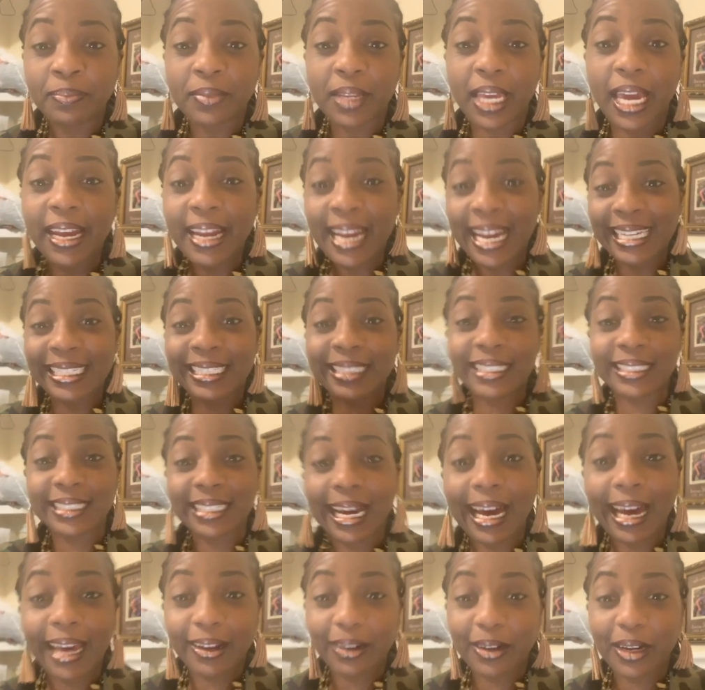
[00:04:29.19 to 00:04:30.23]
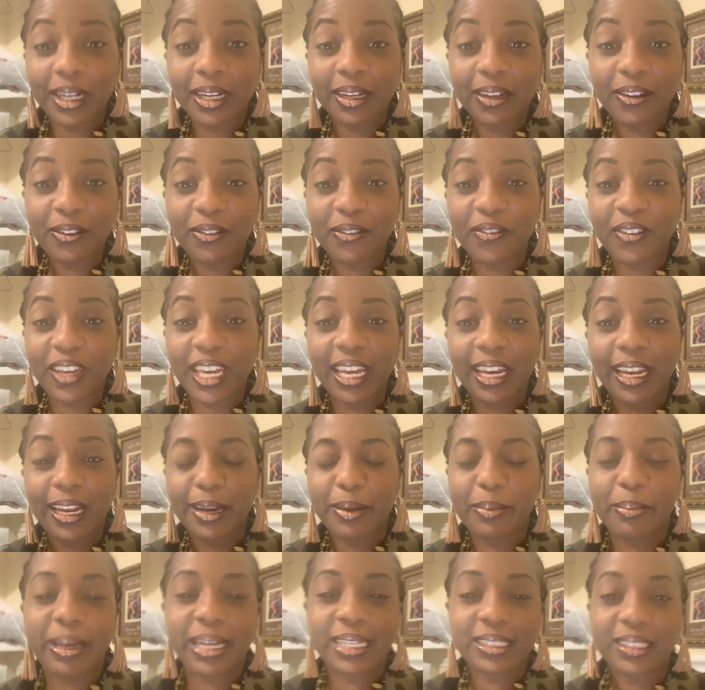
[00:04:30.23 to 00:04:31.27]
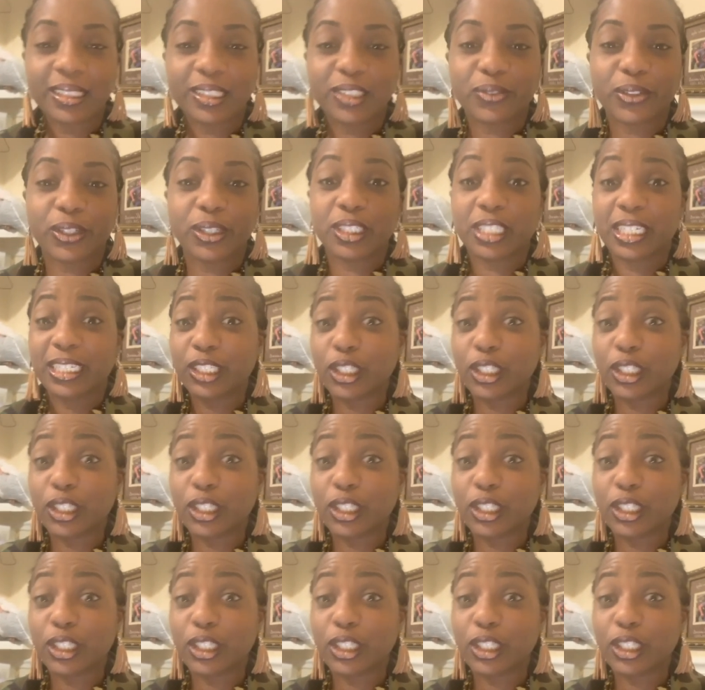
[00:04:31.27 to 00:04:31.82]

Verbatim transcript: And that's the title of it in a message version